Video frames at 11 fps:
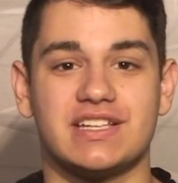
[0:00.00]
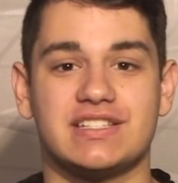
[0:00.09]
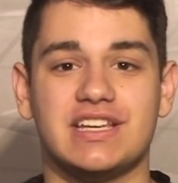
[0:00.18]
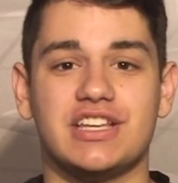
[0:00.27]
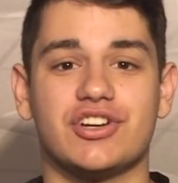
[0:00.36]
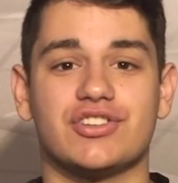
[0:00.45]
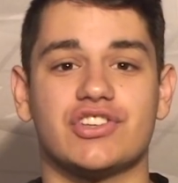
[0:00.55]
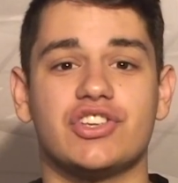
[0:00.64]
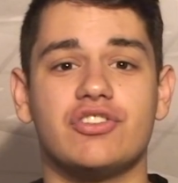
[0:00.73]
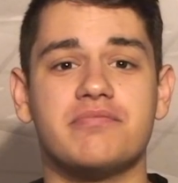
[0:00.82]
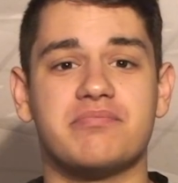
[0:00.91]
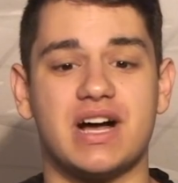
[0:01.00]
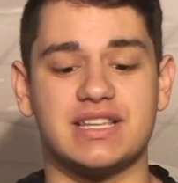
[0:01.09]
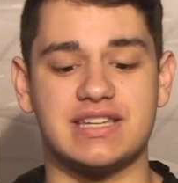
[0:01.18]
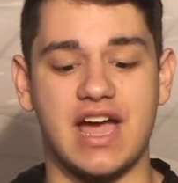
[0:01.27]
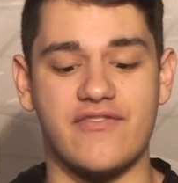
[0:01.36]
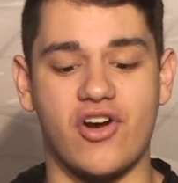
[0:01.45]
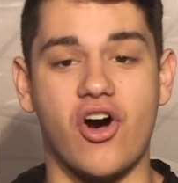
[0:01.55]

seniors, you must have